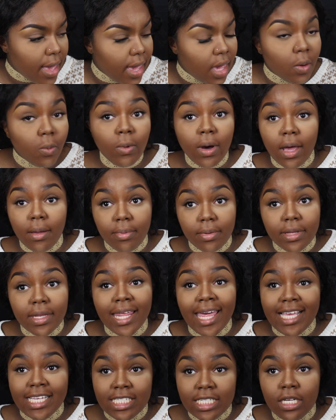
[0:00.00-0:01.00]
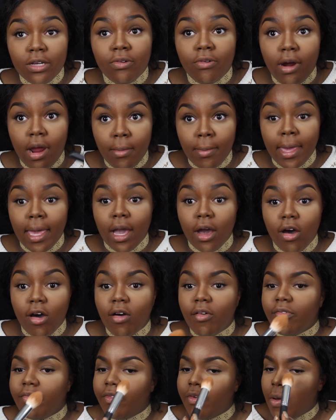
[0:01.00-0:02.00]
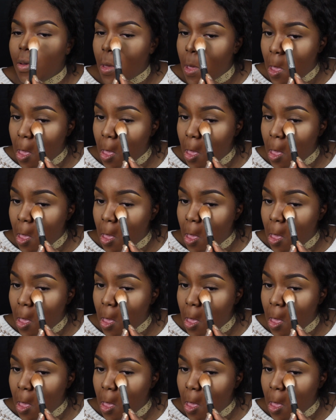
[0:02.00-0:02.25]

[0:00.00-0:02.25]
And wiping that shit right back off.